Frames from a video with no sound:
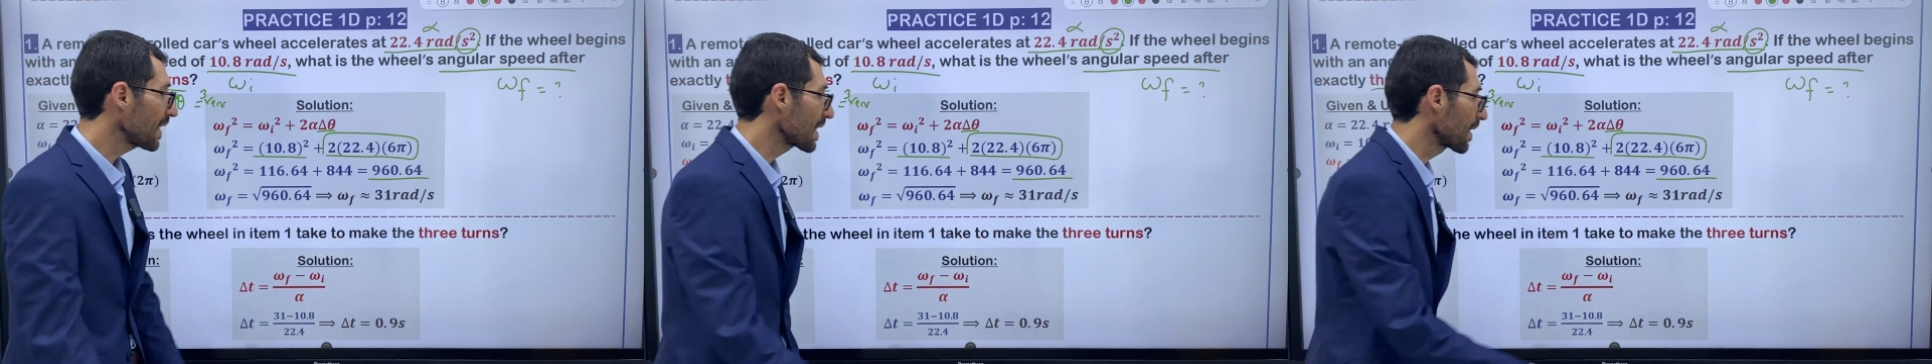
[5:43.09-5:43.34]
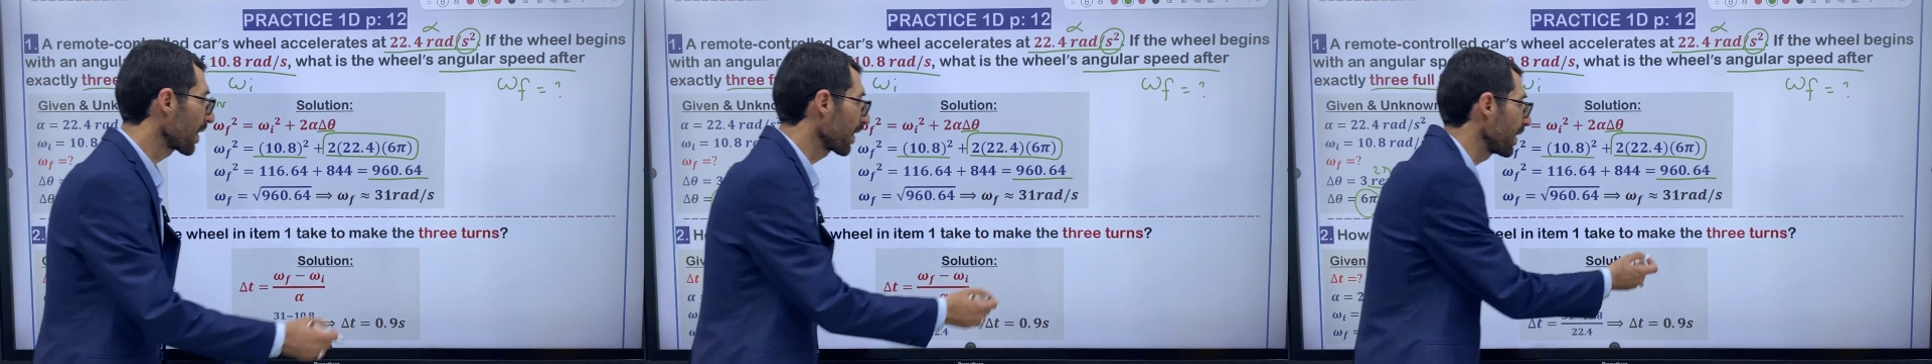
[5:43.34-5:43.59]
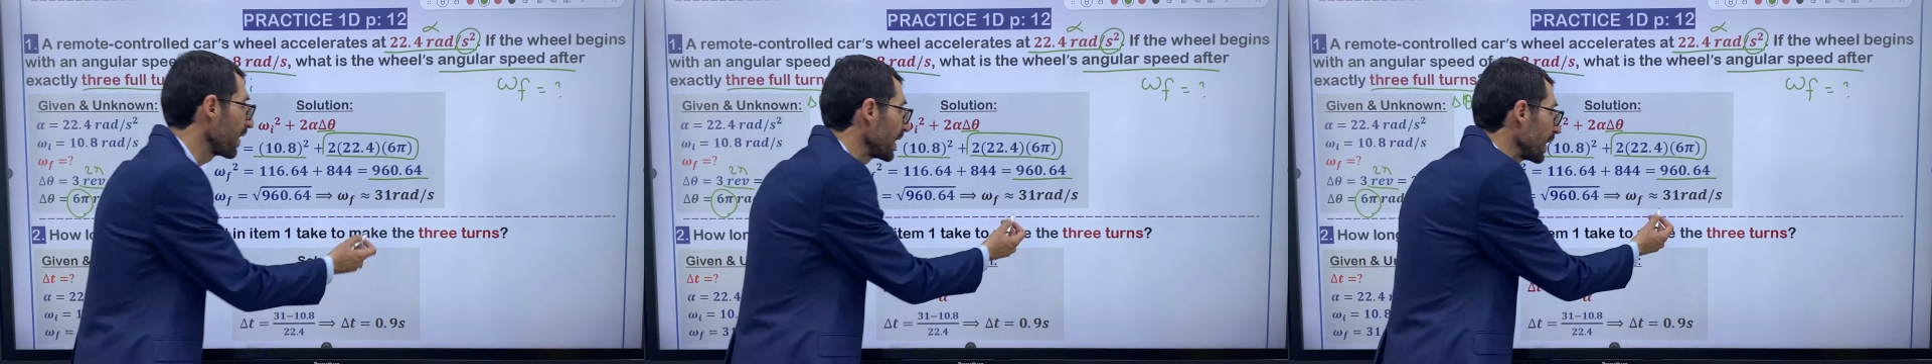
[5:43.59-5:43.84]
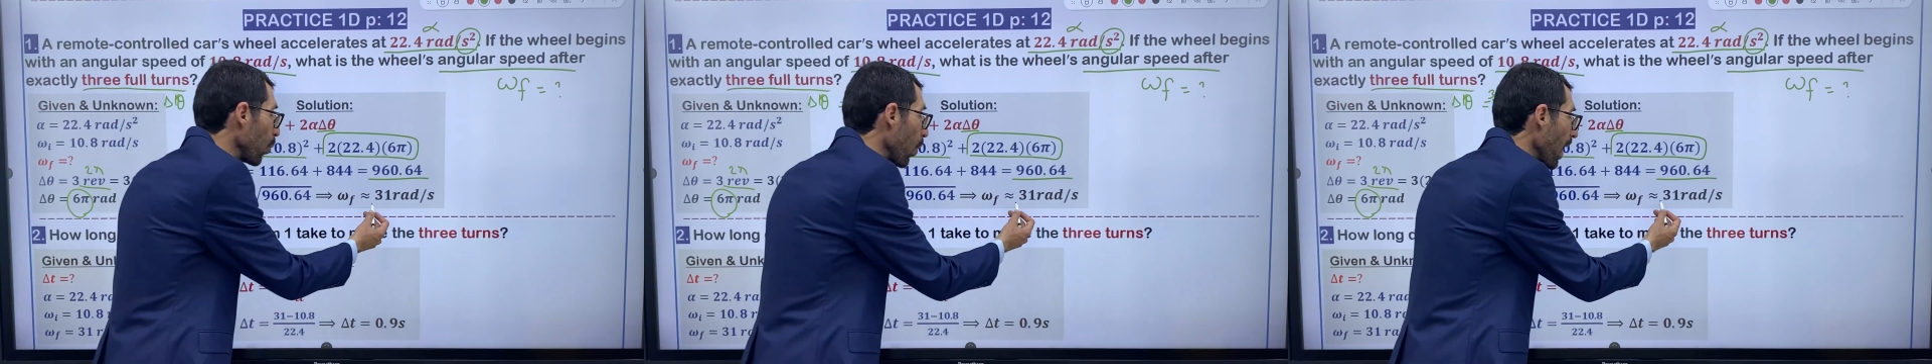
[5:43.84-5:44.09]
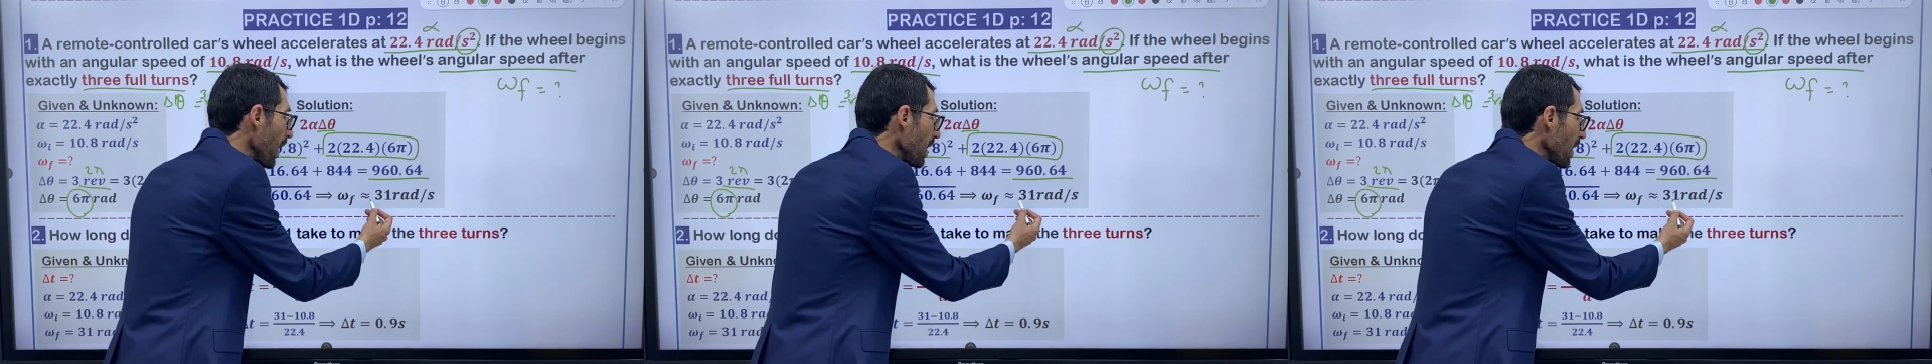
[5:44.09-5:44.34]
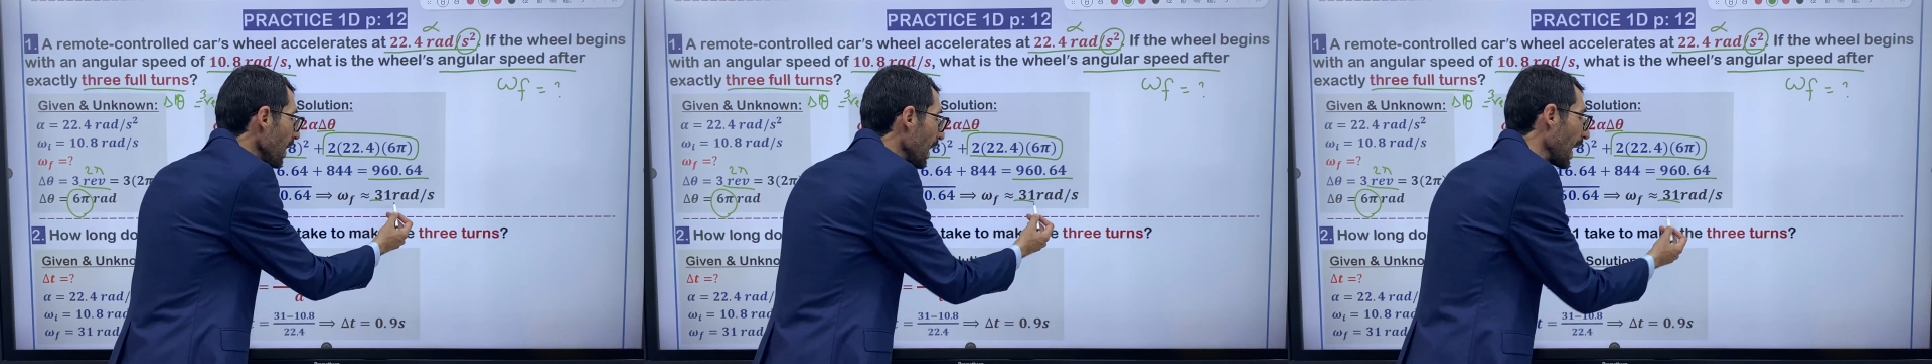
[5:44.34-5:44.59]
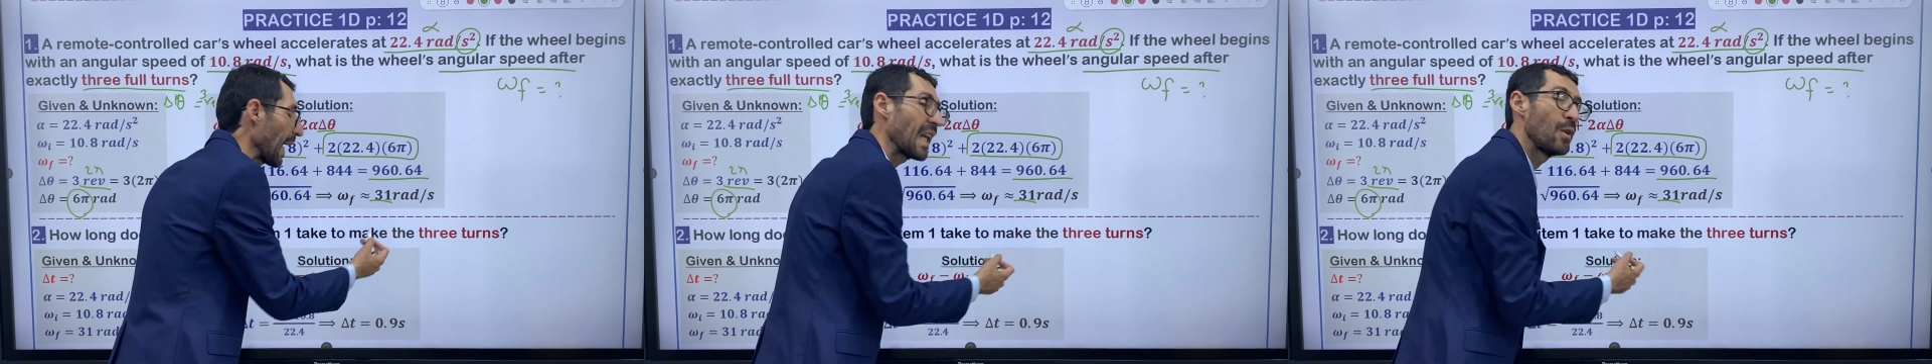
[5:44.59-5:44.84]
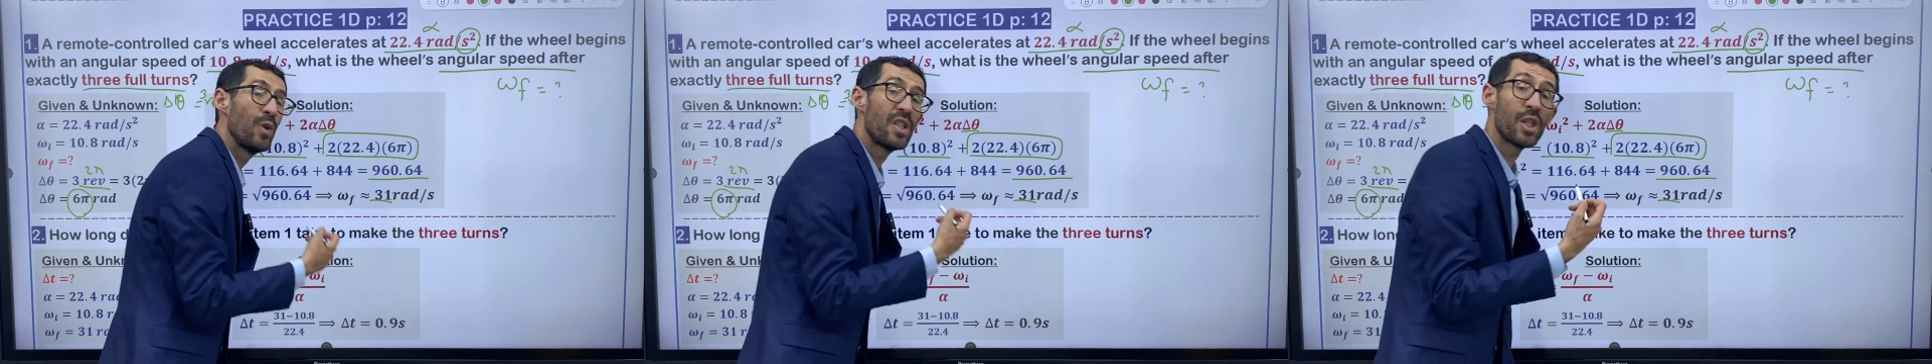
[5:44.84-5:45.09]
31
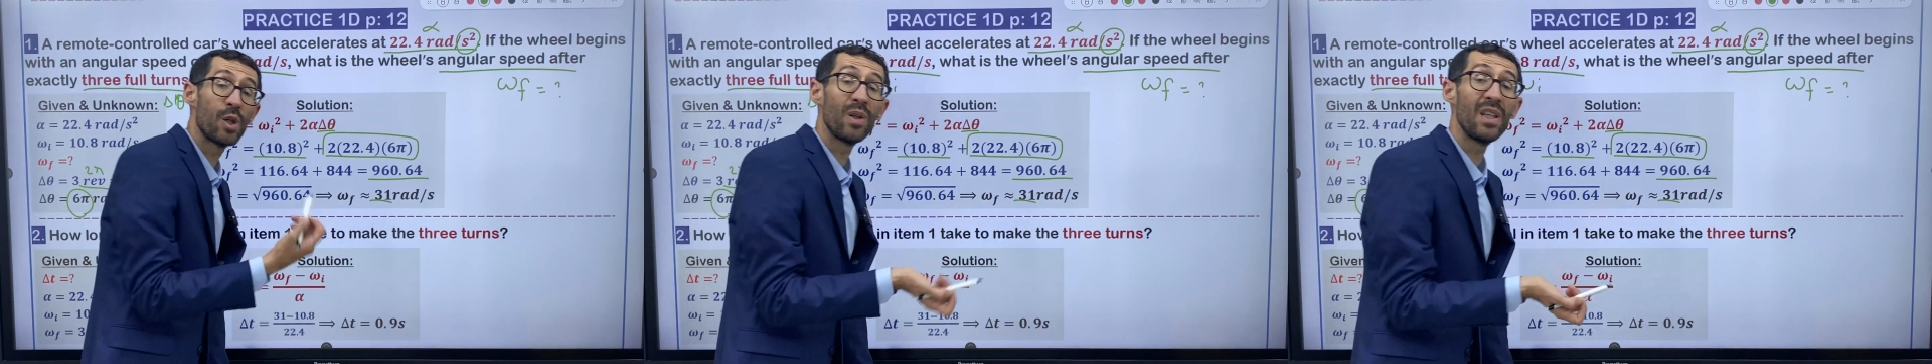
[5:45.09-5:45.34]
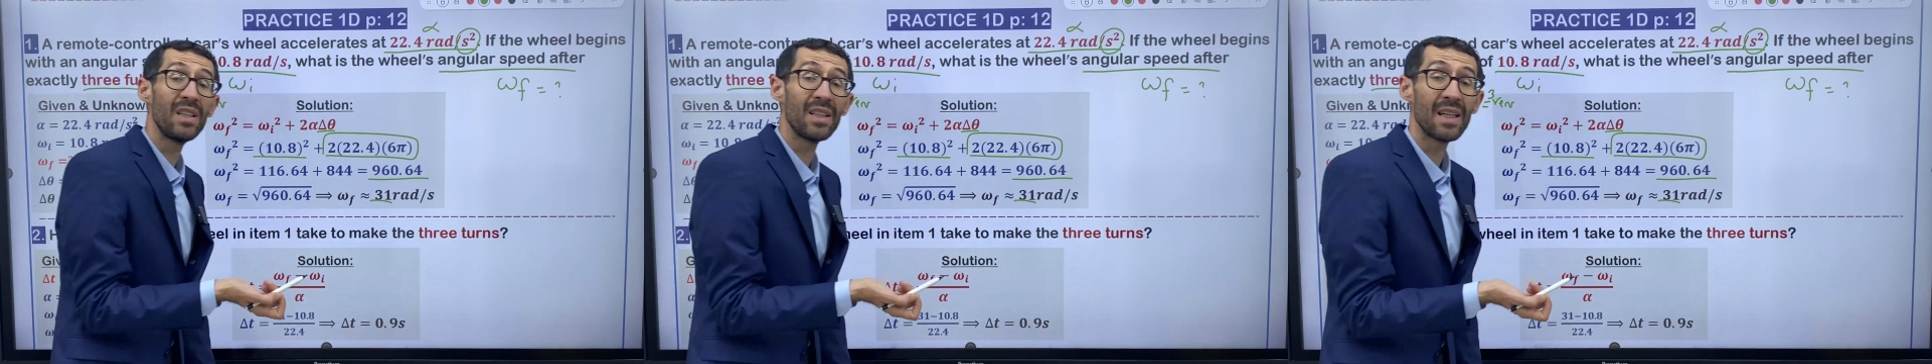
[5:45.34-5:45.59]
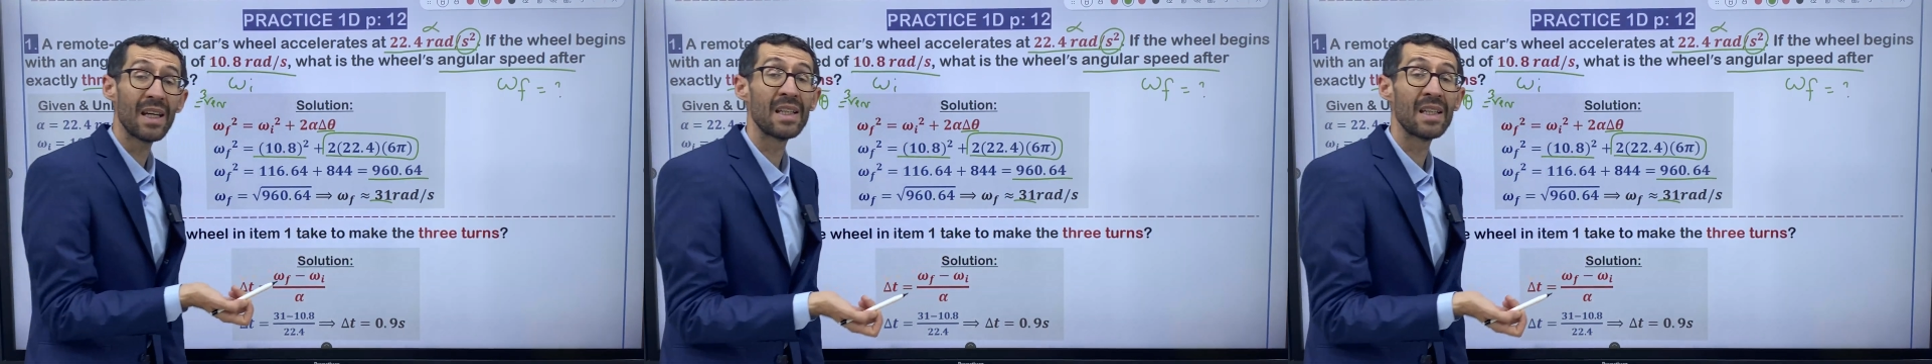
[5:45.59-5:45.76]
in which unit?